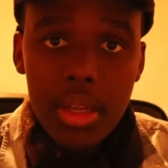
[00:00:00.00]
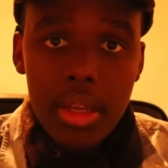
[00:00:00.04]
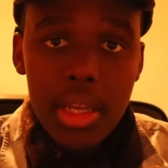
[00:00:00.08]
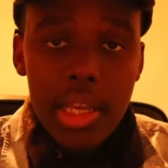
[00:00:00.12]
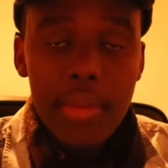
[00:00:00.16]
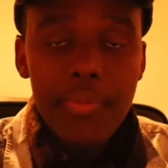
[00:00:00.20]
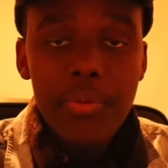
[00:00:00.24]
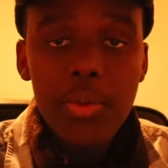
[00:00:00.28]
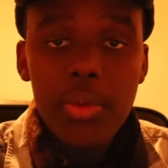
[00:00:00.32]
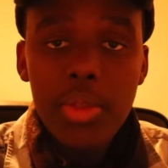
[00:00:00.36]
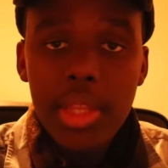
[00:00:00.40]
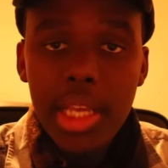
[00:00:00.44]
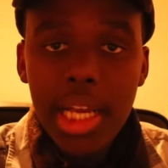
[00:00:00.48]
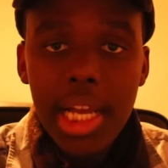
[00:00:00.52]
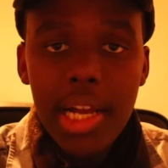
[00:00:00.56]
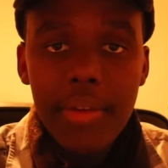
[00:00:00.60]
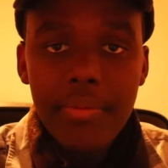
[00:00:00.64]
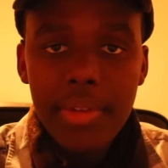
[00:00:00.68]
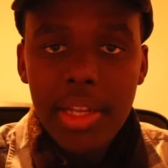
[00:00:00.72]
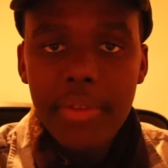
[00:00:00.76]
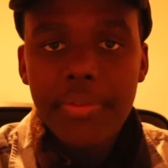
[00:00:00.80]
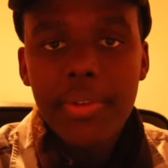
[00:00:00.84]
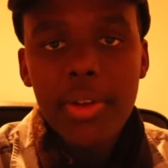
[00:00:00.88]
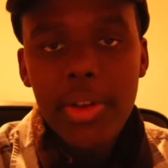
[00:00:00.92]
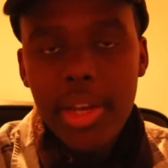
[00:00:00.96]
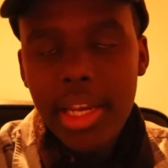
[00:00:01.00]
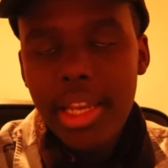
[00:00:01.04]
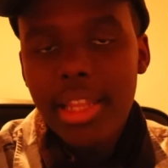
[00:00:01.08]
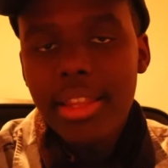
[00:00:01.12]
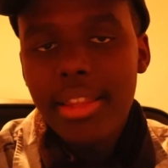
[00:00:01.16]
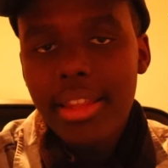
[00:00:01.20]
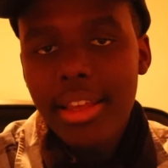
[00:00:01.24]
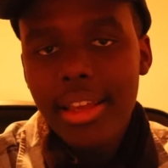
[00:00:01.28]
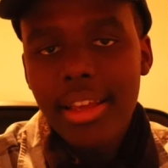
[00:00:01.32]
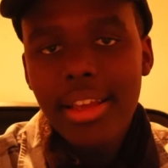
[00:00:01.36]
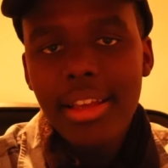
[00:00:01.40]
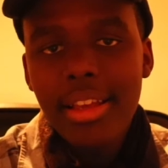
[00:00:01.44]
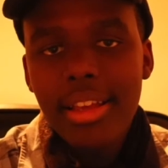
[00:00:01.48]
if you think I've left out
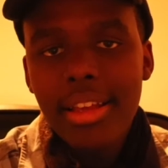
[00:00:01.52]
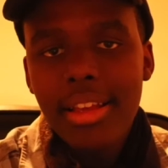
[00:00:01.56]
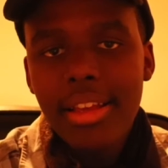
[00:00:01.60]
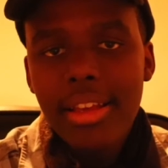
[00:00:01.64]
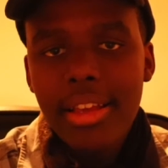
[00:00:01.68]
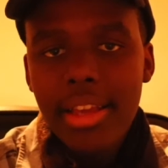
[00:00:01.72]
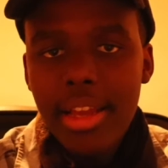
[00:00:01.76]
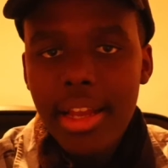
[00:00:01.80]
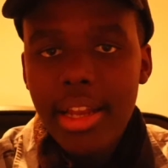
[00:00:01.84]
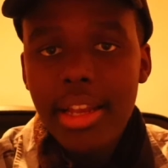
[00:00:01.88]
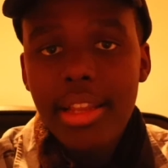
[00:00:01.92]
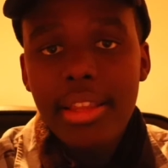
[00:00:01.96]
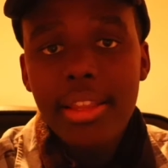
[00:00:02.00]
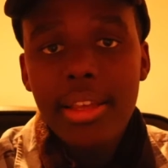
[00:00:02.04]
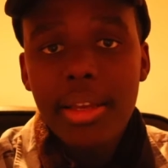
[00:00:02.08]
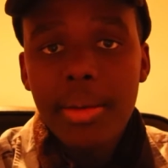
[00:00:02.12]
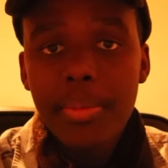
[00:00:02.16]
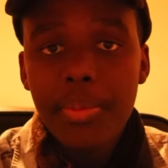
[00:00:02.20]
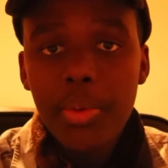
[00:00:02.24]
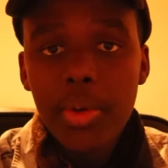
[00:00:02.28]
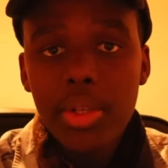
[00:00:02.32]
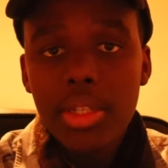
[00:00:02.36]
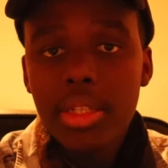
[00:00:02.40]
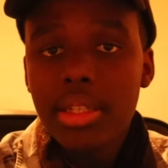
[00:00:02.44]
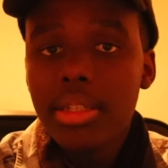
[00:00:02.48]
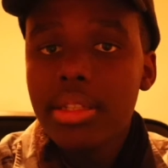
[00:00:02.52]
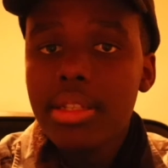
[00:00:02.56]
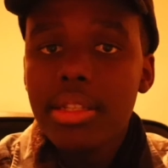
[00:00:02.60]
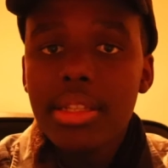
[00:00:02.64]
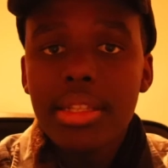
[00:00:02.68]
anything important,